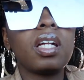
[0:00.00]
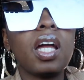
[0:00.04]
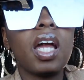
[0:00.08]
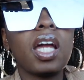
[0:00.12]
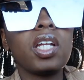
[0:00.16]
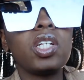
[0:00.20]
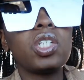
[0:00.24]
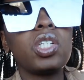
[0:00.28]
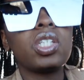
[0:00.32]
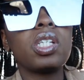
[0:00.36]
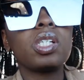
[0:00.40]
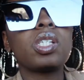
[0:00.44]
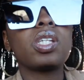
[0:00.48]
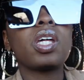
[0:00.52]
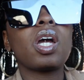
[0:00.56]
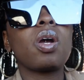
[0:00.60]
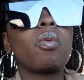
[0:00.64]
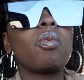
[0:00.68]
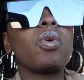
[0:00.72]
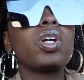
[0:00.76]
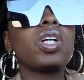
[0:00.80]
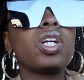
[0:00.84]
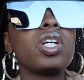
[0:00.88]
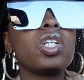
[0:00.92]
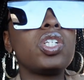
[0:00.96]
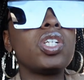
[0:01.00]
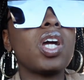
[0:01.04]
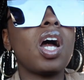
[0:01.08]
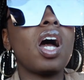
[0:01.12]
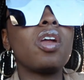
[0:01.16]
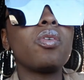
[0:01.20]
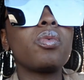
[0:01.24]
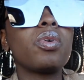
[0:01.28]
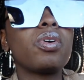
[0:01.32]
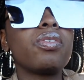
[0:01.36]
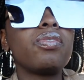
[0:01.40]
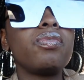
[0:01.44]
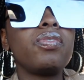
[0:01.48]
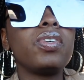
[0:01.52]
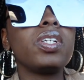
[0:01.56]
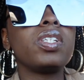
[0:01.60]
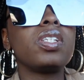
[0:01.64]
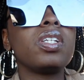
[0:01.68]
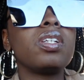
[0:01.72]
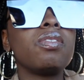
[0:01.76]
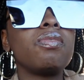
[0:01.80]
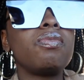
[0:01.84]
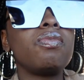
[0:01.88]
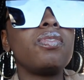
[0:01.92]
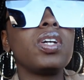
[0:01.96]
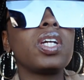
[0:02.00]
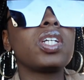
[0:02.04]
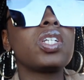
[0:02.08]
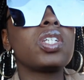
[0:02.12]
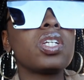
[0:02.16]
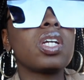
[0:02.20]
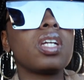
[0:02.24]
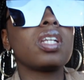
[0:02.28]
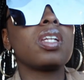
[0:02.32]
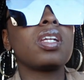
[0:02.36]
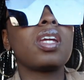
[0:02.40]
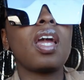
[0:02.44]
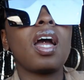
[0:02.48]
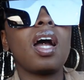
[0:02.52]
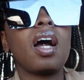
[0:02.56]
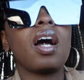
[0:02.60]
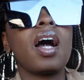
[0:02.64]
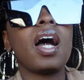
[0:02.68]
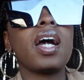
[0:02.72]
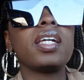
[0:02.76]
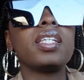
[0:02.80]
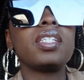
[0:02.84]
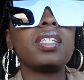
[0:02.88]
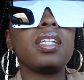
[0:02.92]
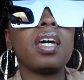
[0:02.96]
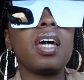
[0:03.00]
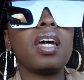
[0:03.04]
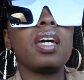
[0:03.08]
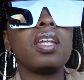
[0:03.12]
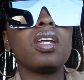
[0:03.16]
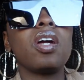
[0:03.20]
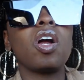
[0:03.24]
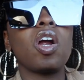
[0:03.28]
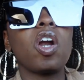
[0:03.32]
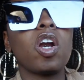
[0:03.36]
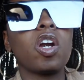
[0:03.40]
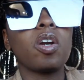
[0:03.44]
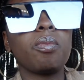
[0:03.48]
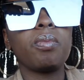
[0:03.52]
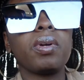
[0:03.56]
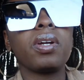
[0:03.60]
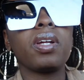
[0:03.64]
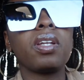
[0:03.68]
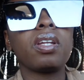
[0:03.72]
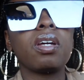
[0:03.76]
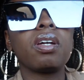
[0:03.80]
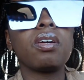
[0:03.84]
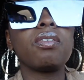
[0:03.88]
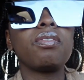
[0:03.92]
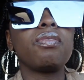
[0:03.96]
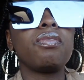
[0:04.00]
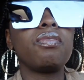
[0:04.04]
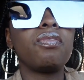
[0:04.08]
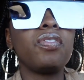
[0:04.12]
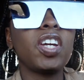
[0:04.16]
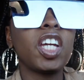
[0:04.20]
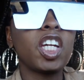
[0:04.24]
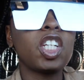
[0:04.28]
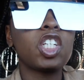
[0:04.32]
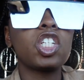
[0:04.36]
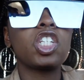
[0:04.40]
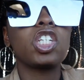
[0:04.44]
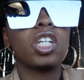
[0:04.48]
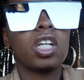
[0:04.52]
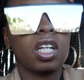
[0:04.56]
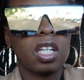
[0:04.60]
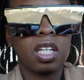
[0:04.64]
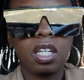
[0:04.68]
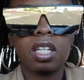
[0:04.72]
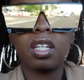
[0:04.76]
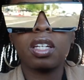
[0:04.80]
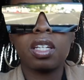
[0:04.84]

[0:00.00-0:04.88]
And she's like, well, your genre fits in fiction. Yeah, I said urban fiction.